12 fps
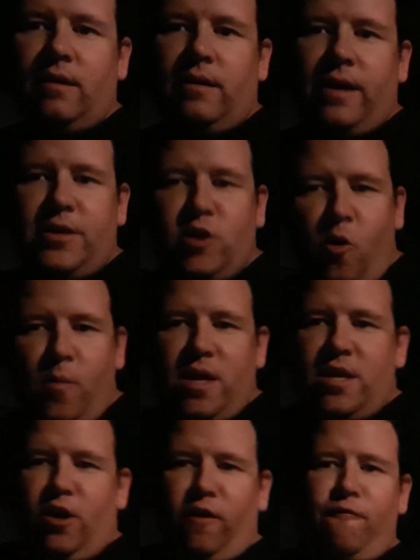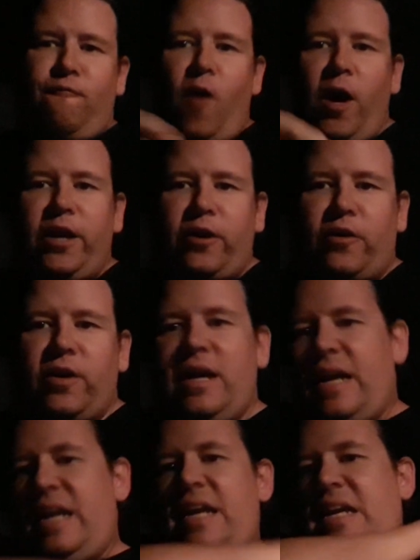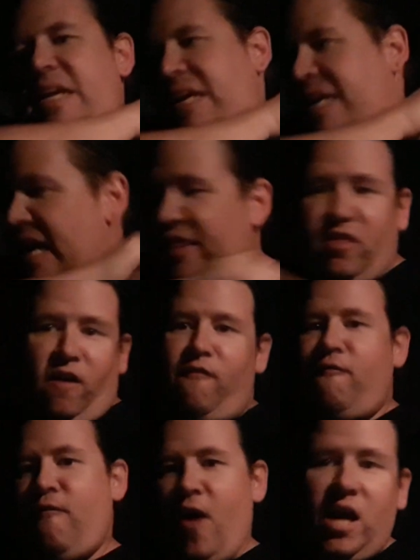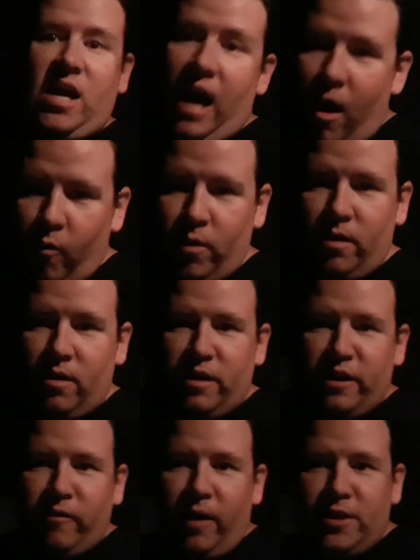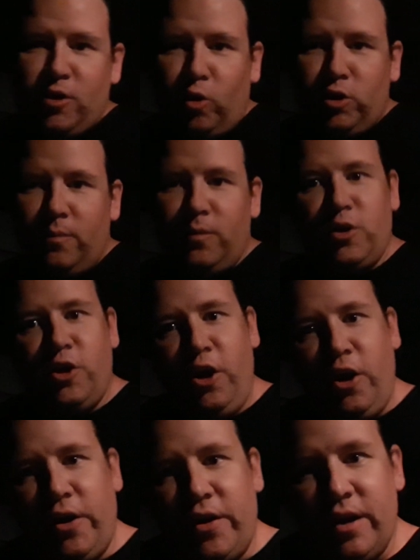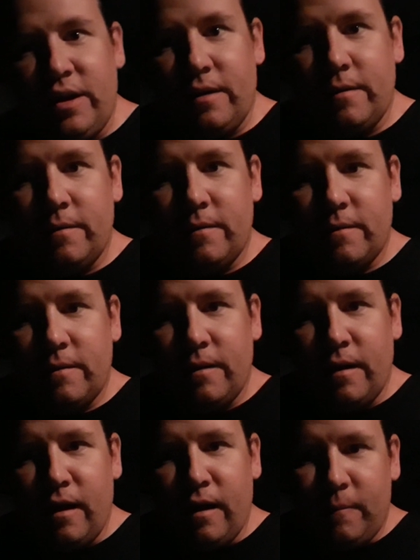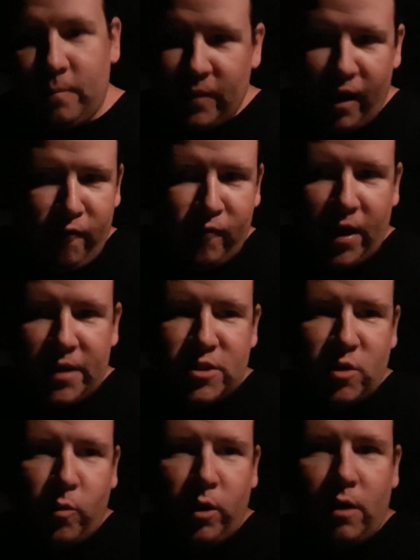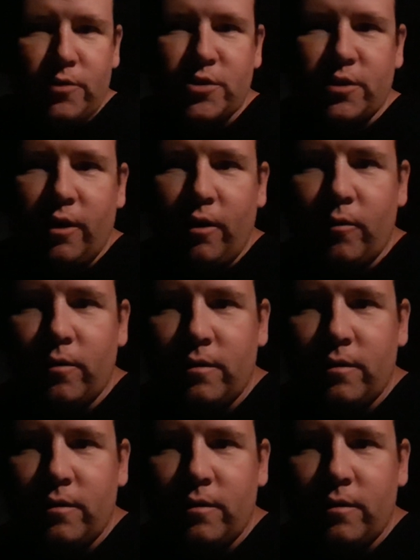They told me, you're fired. Get the fuck out. You know, I told them, good. I'll find somewhere else to go.